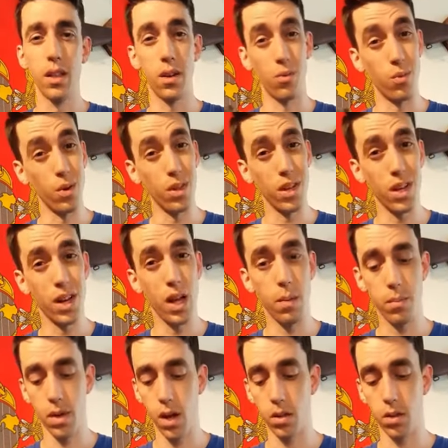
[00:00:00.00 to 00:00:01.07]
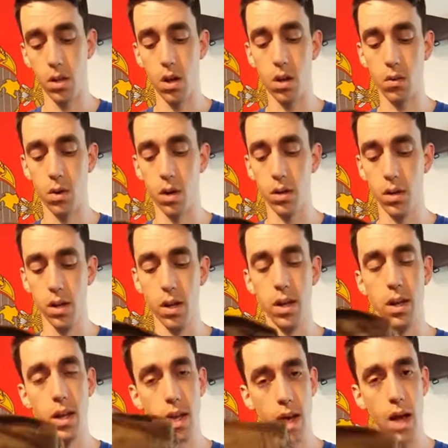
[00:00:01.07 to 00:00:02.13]
They're really going to help you out in the long run.
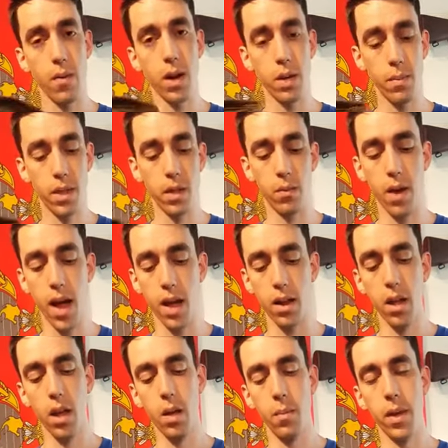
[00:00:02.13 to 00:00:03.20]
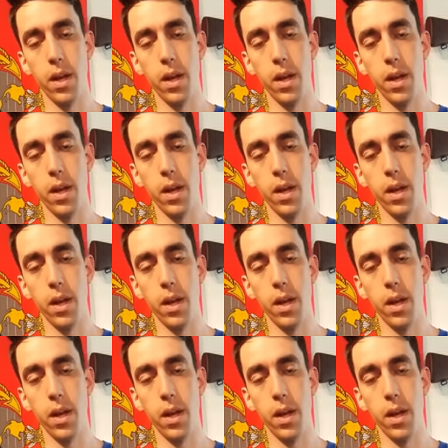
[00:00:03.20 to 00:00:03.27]
I recommend the RAT